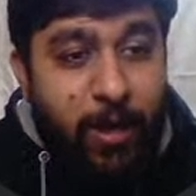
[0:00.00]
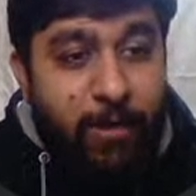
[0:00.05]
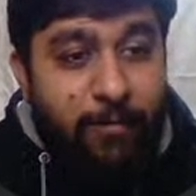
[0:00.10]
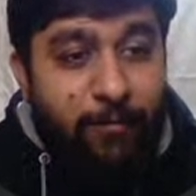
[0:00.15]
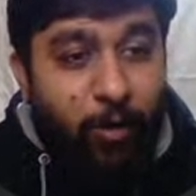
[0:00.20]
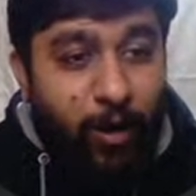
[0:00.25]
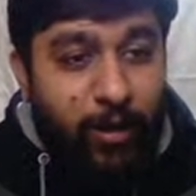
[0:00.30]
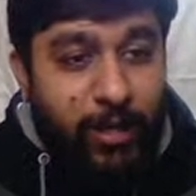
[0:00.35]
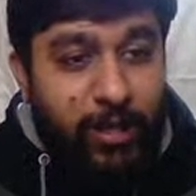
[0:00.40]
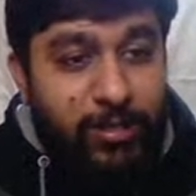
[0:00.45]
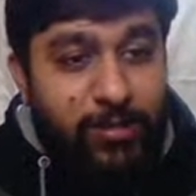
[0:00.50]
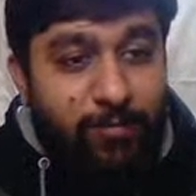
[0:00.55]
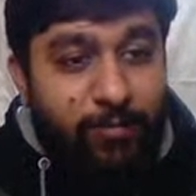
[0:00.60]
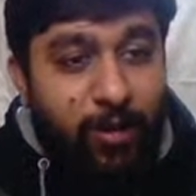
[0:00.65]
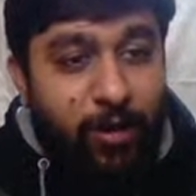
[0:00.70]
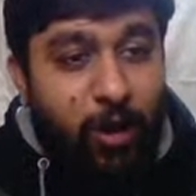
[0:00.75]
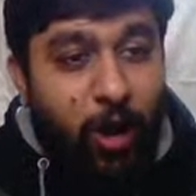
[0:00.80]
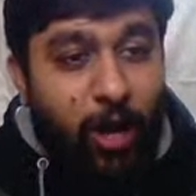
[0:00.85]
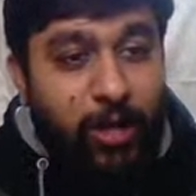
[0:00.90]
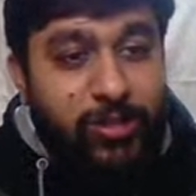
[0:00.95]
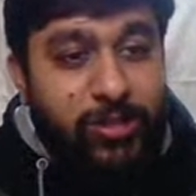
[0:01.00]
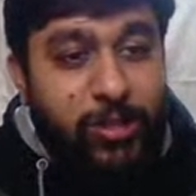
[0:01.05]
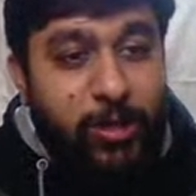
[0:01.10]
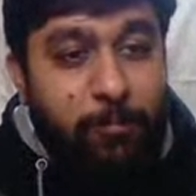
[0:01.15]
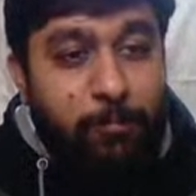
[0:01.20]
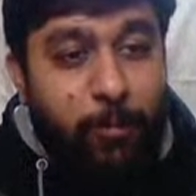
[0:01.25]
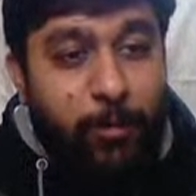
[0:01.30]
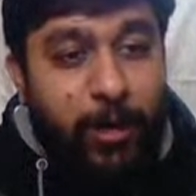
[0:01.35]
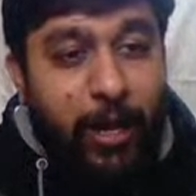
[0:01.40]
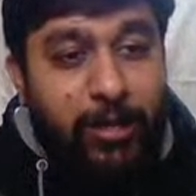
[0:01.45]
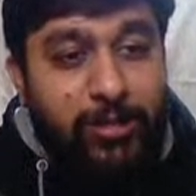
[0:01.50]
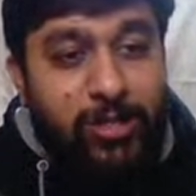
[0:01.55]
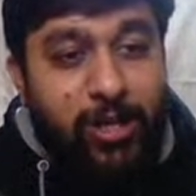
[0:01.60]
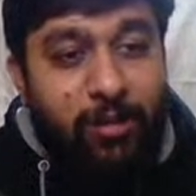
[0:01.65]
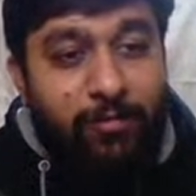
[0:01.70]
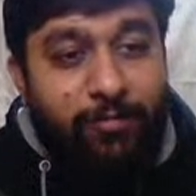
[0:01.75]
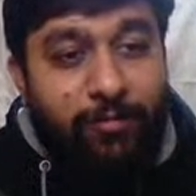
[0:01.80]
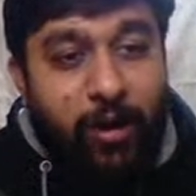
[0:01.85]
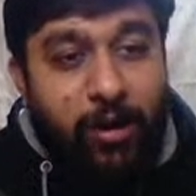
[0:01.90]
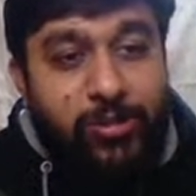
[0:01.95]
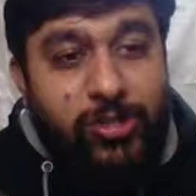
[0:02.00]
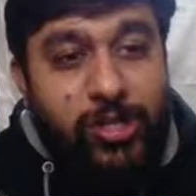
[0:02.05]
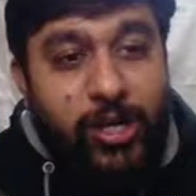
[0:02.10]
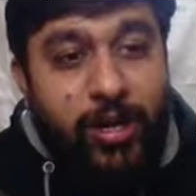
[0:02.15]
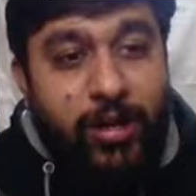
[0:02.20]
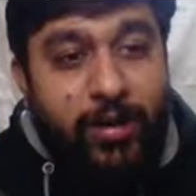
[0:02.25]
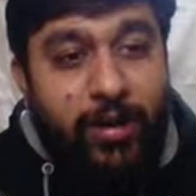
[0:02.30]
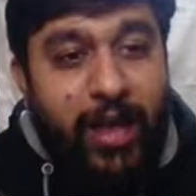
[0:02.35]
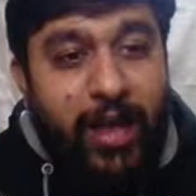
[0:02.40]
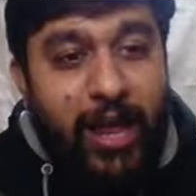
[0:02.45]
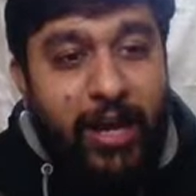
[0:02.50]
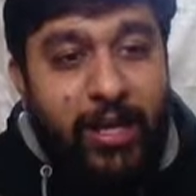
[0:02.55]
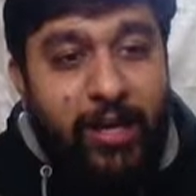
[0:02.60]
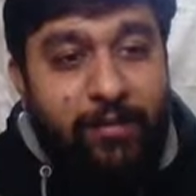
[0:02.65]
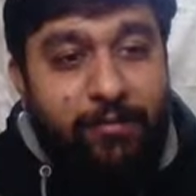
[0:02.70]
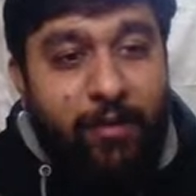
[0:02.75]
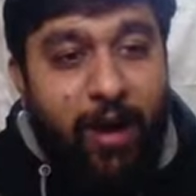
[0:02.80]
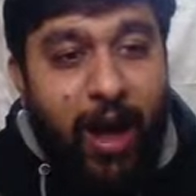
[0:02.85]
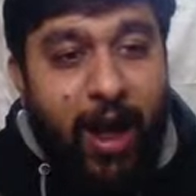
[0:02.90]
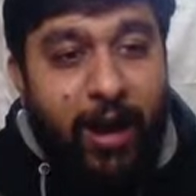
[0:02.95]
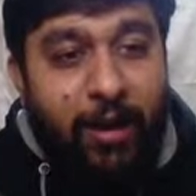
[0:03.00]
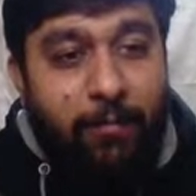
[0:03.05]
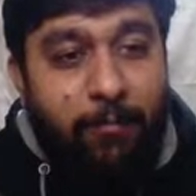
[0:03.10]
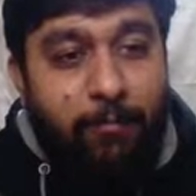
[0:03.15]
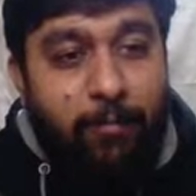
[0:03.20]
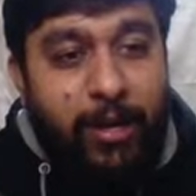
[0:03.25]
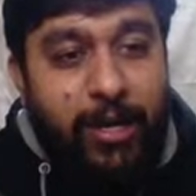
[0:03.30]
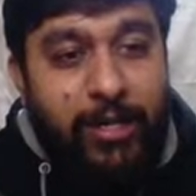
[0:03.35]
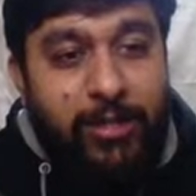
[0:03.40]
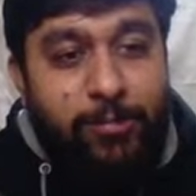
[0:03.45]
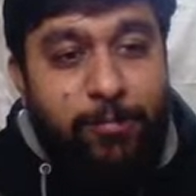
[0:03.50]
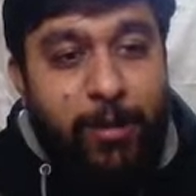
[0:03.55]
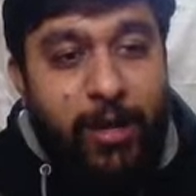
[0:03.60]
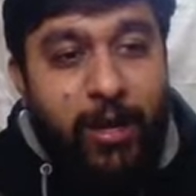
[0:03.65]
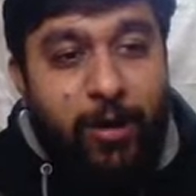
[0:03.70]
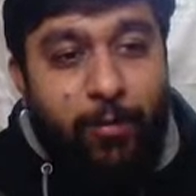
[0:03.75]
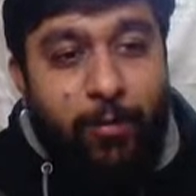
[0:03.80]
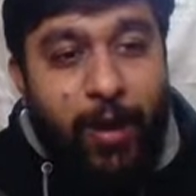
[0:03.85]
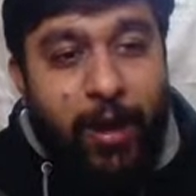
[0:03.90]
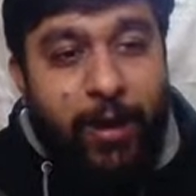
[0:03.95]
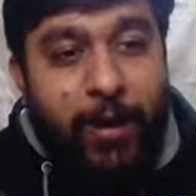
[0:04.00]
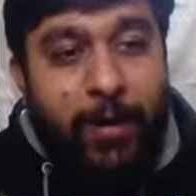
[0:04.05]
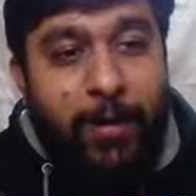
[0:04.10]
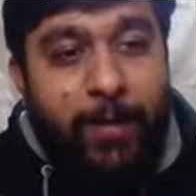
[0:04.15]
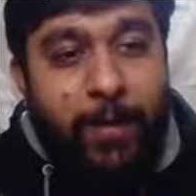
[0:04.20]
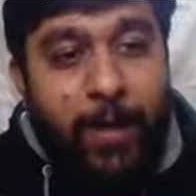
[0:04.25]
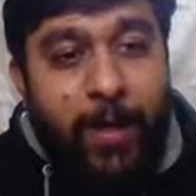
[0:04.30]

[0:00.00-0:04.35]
What is velocity potential function? Anyone, please be quick.